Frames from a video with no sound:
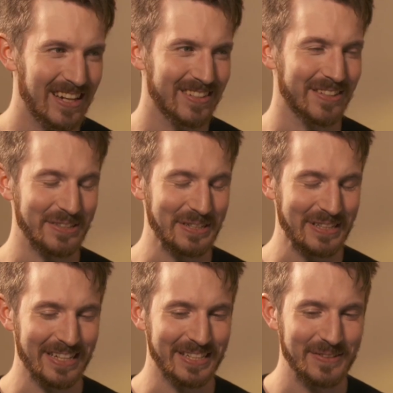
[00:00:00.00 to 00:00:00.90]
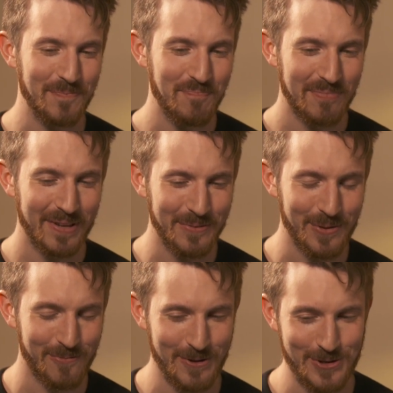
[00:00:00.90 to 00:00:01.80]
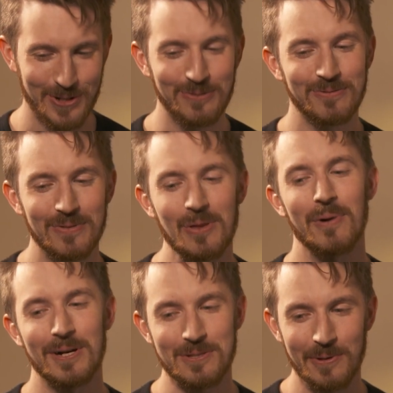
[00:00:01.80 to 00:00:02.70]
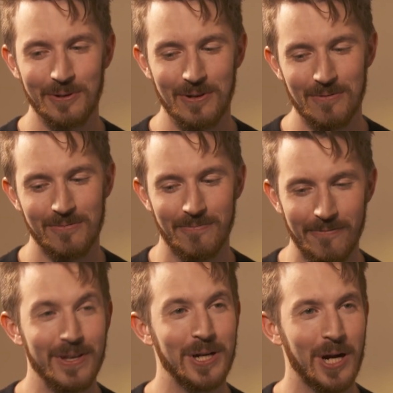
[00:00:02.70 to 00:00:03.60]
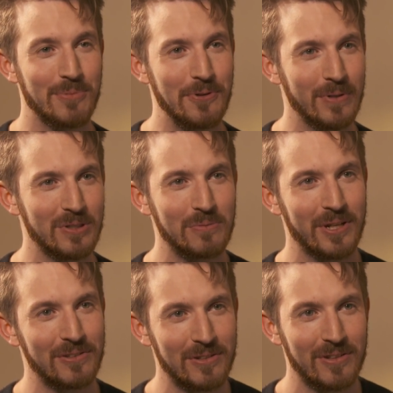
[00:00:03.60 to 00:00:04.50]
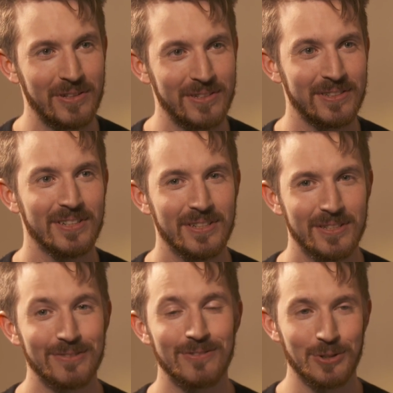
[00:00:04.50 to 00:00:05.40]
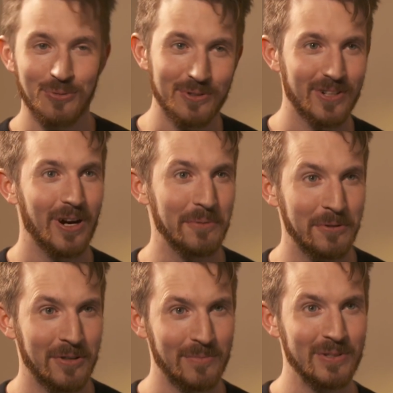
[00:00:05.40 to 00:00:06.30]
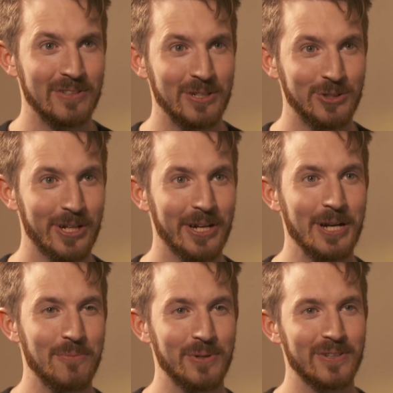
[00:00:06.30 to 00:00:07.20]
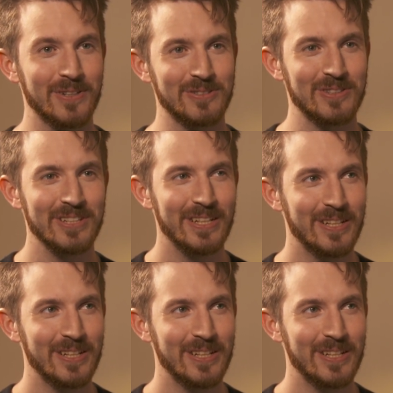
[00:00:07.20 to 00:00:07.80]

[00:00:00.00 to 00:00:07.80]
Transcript: Because yeah. I think like with the future of the possibility of VR movies, basically, the first ones are obviously going to be CGI mm-hmm. because. Mm-hmm